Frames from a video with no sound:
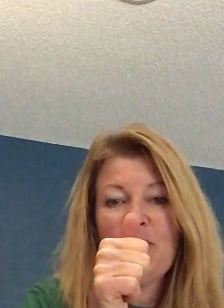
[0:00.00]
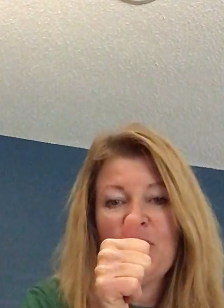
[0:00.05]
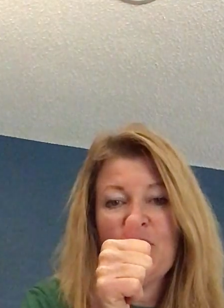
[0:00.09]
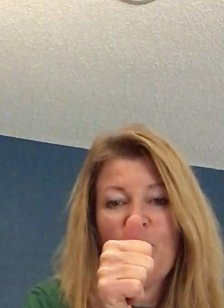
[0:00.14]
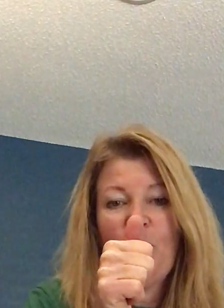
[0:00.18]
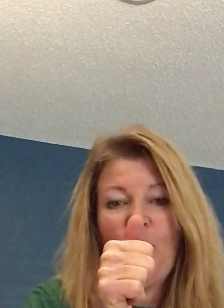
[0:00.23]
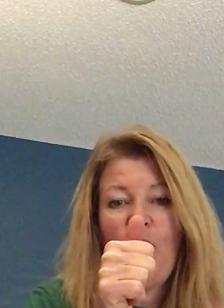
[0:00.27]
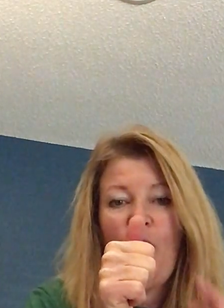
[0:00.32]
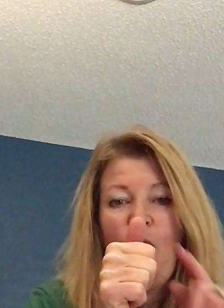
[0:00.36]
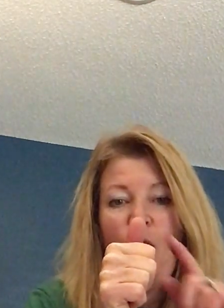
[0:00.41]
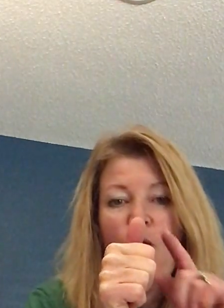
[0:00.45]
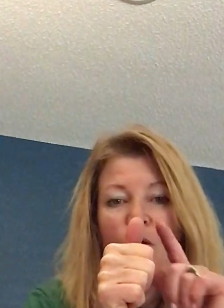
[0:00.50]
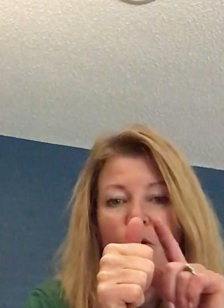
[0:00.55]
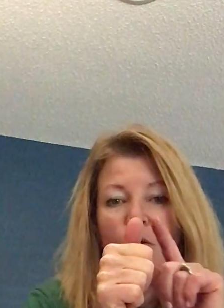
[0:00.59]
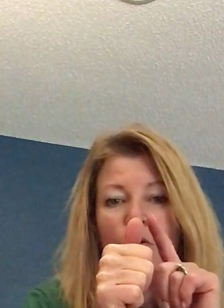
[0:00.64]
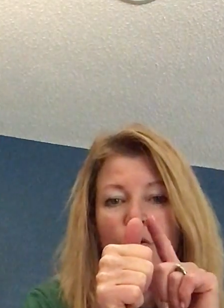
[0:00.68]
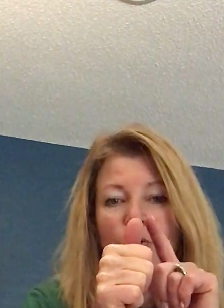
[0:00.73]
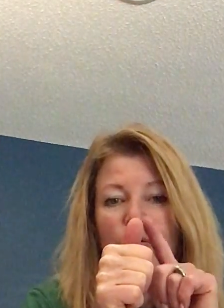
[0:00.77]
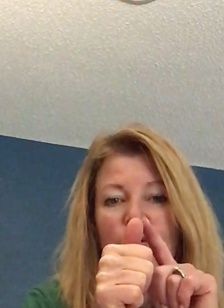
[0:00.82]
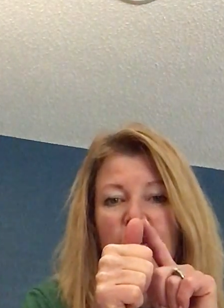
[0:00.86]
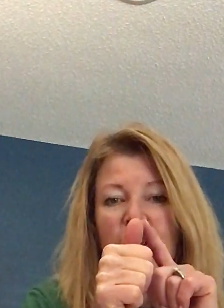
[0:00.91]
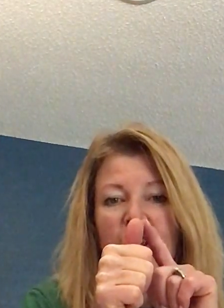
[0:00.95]
So we're
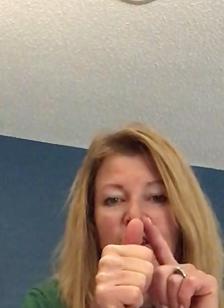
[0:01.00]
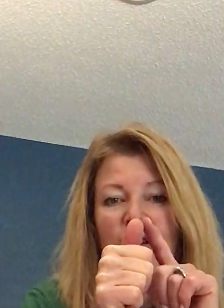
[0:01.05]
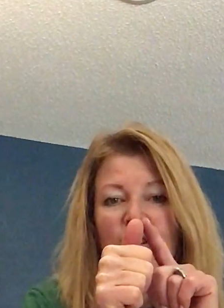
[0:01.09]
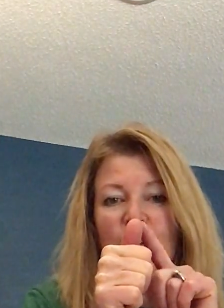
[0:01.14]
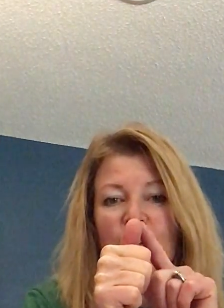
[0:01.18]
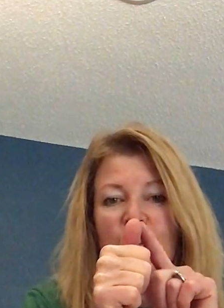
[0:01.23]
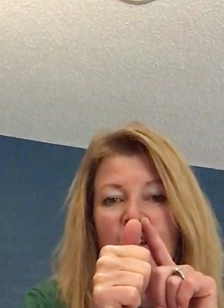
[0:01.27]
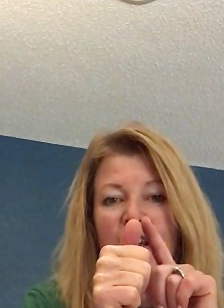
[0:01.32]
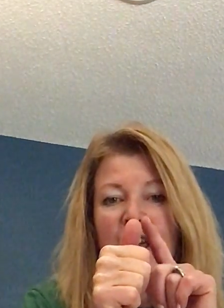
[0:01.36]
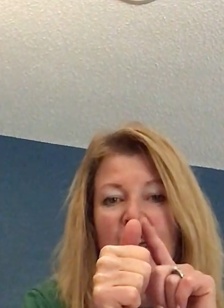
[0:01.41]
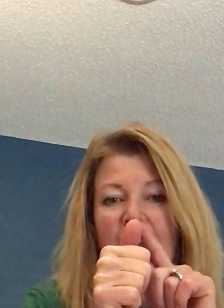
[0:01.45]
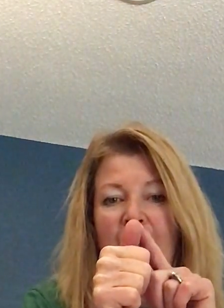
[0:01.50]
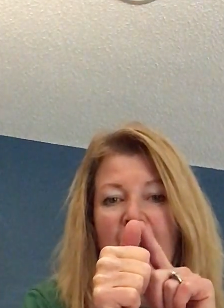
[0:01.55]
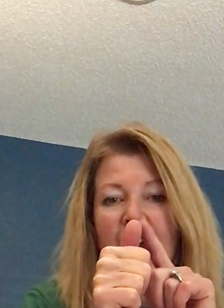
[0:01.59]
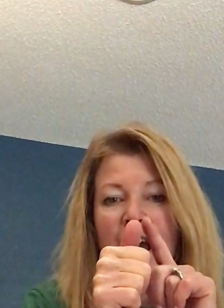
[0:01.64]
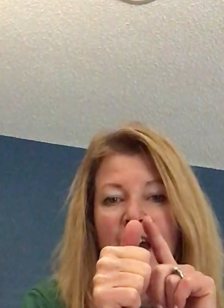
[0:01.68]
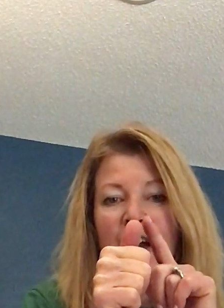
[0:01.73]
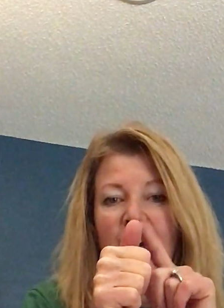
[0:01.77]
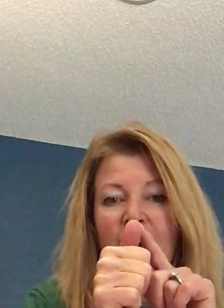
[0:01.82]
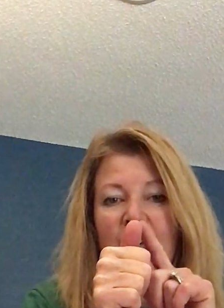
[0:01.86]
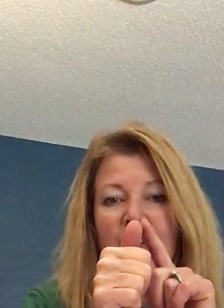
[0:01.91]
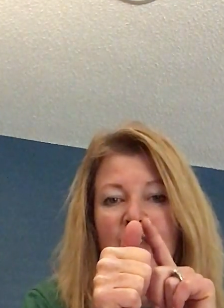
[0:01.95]
only looking
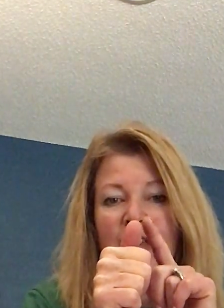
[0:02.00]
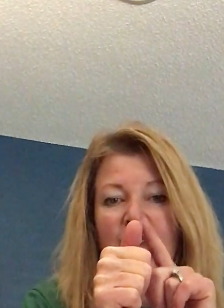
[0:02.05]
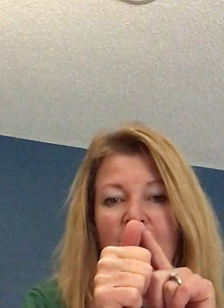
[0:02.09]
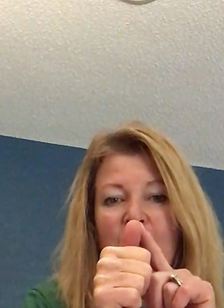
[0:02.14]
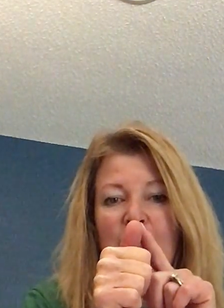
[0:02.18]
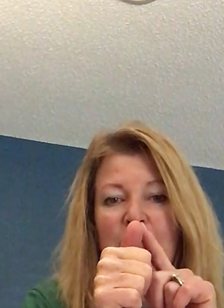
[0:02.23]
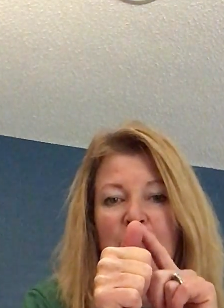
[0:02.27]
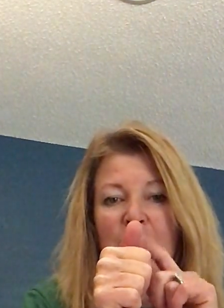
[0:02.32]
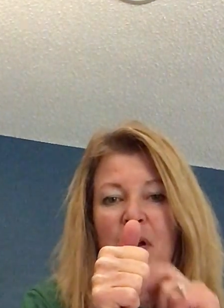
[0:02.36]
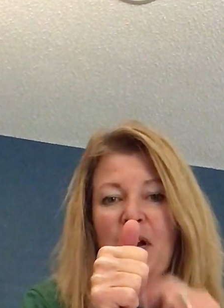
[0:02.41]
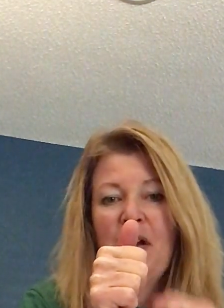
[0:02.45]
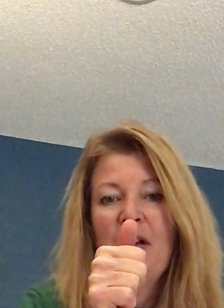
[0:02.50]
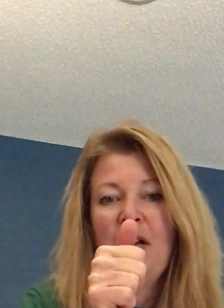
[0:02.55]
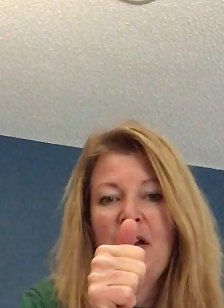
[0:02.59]
at our thumb.